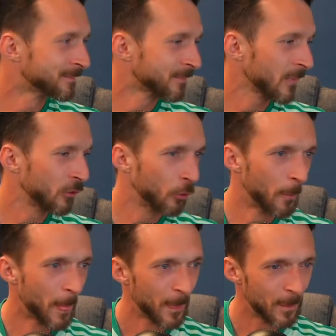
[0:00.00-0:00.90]
So
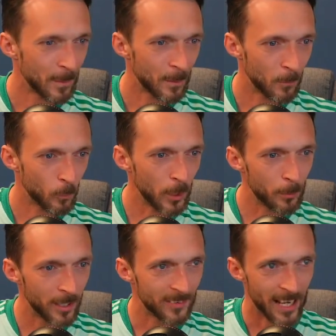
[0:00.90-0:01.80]
we
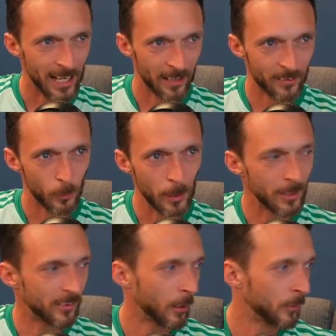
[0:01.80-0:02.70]
played Ajax, we
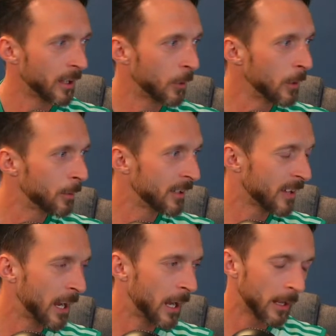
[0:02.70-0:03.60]
being Celtic, we played
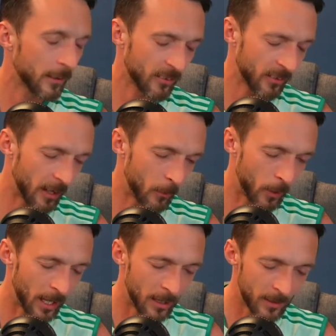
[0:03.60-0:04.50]
Ajax, and we
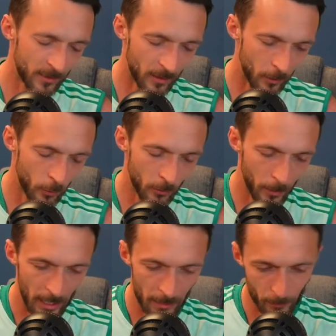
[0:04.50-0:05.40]
had, who did we
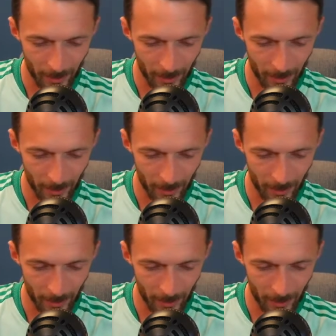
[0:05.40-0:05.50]
have?